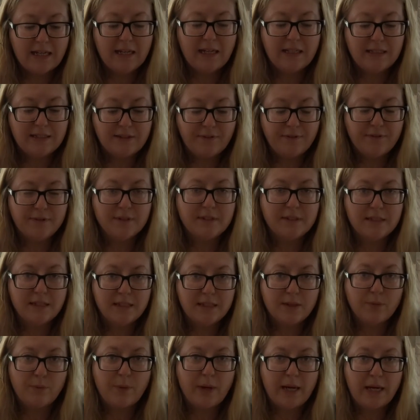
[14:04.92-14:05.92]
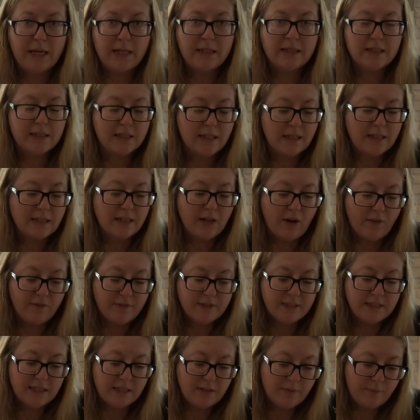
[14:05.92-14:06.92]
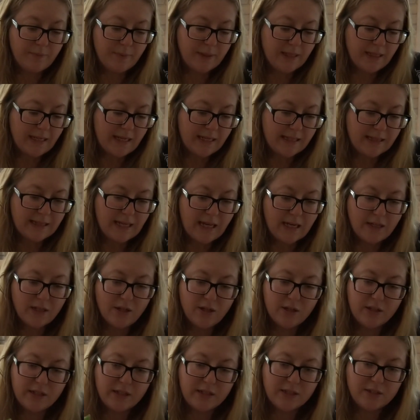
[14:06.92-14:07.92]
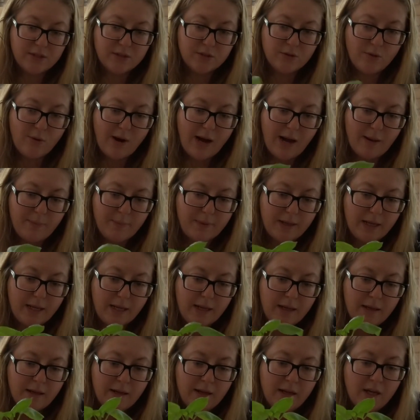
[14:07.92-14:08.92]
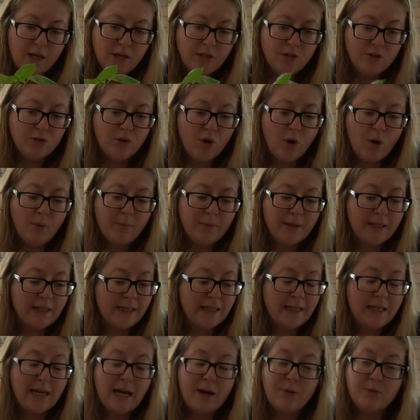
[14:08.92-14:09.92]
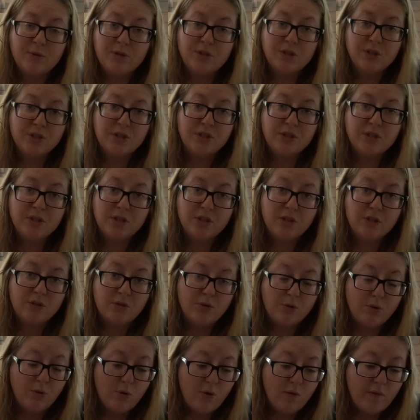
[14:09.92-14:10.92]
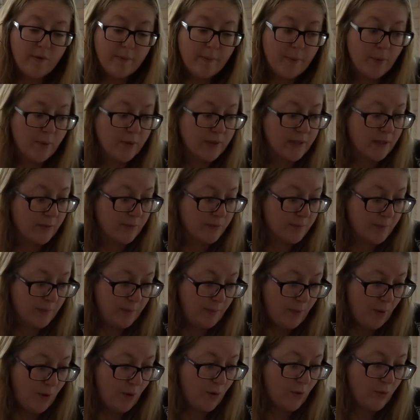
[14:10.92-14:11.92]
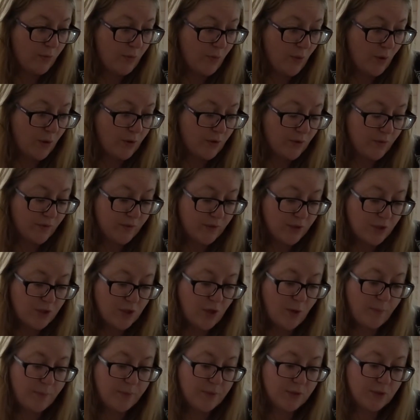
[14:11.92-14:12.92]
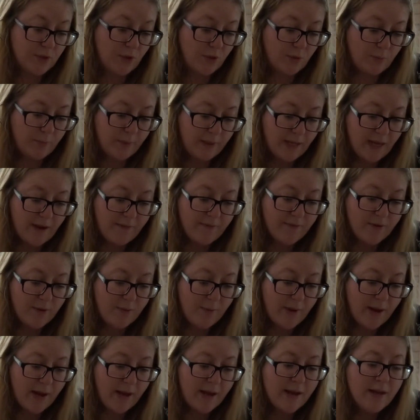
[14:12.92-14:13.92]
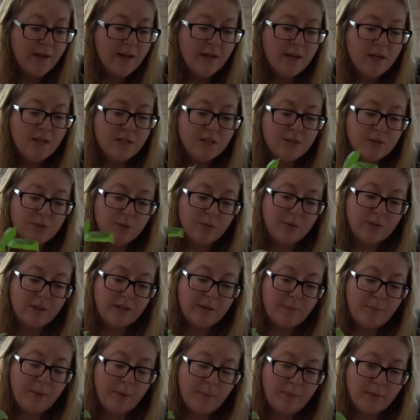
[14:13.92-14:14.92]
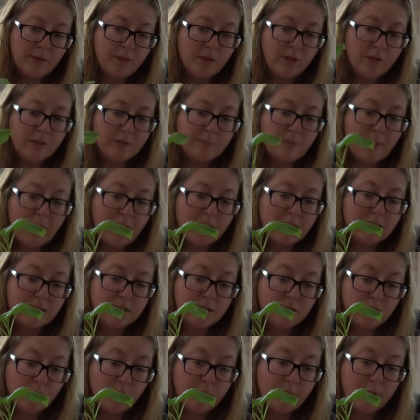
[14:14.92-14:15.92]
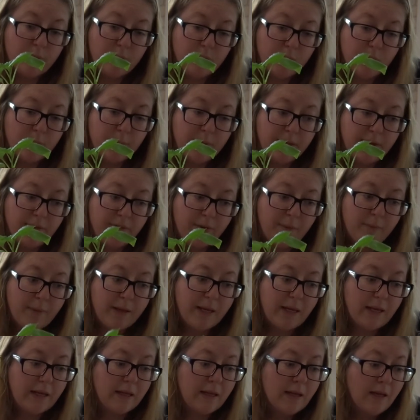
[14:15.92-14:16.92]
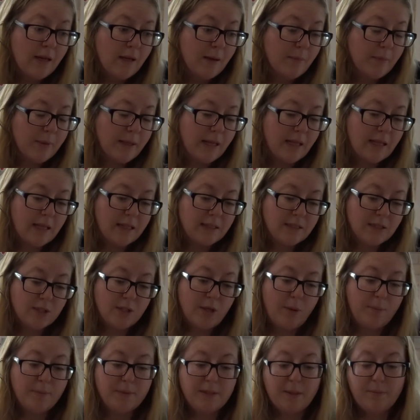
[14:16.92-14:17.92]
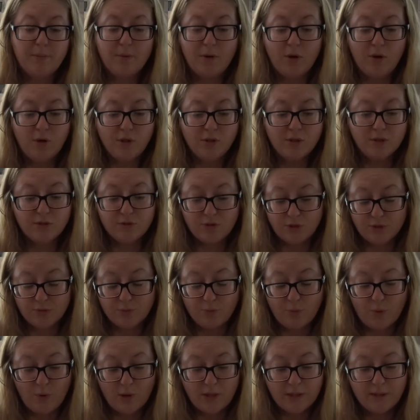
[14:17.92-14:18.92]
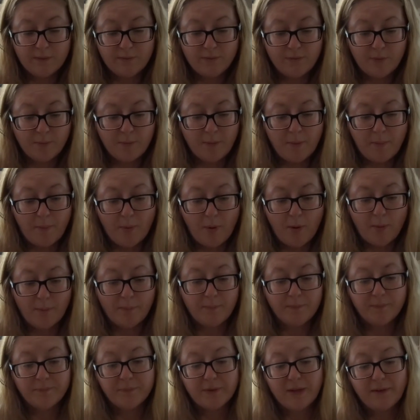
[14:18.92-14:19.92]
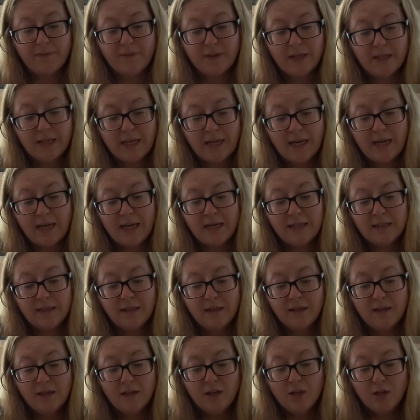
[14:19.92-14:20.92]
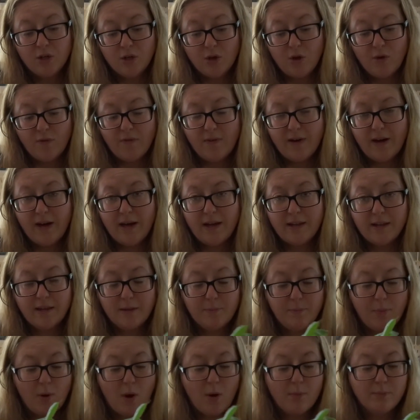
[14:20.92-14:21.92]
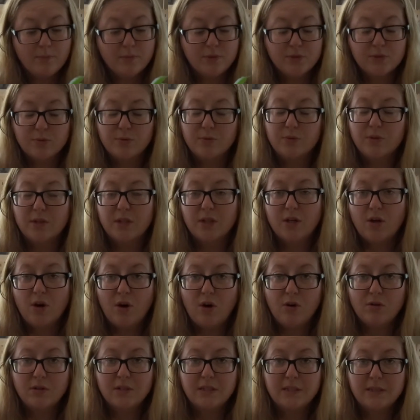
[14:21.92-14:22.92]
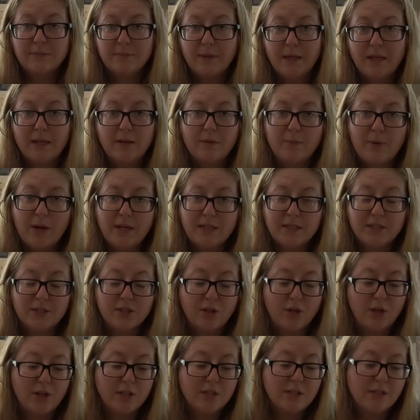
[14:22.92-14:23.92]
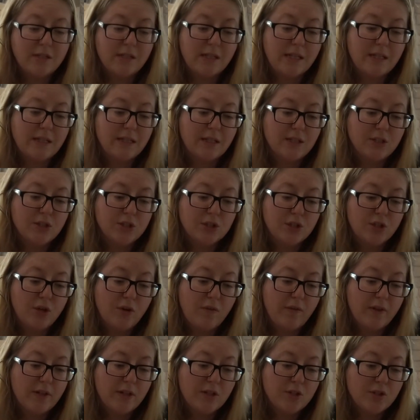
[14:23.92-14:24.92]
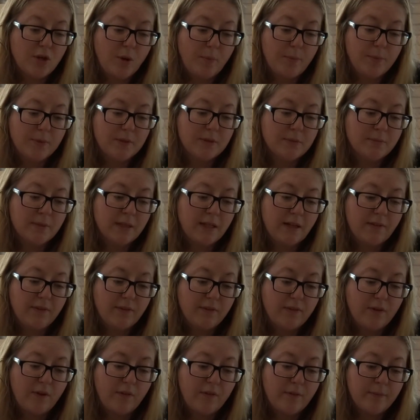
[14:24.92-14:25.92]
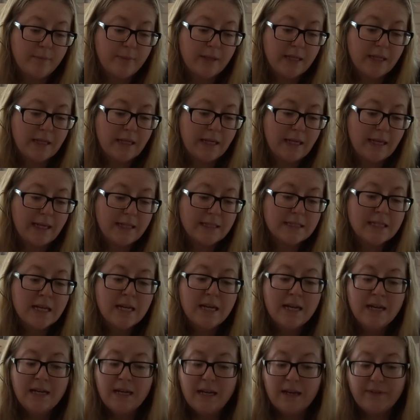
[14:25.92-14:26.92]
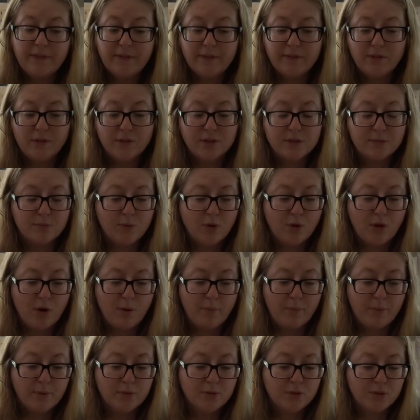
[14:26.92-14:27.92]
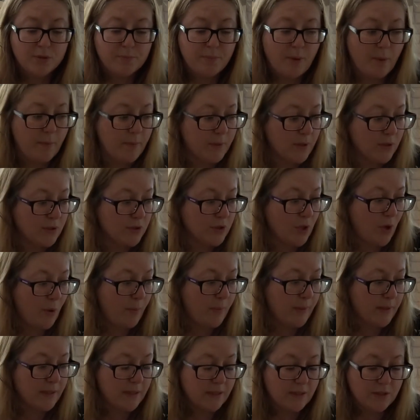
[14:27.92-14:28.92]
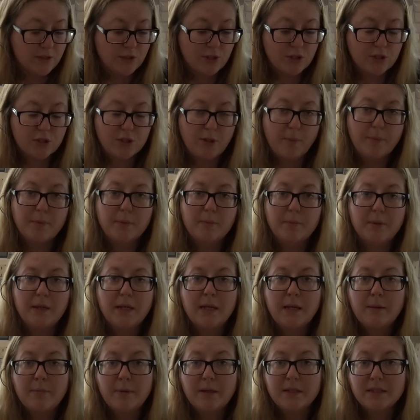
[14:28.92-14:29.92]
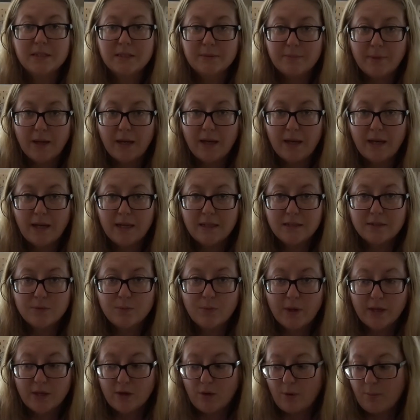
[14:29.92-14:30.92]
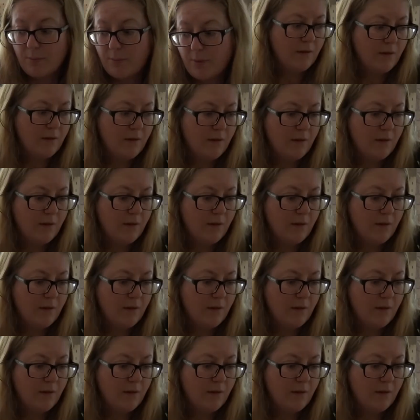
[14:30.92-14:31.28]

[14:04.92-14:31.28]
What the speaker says: a difference in the weight. And obviously they've been like that, and look, they're so happy. Normally I would just go overboard and I would be pouring water over the top, so it would be everywhere. So they're probably not as bad as they normally would be for me. But yeah, that's a top tip. Just water them from the bottom. If you can, cover the bottom so they can't smell the wet soil underneath, and just cover the top with something. If you've got vermiculite, if you've got some more compost, just pop it on top, and it'll just stop them being able to smell that wet compost.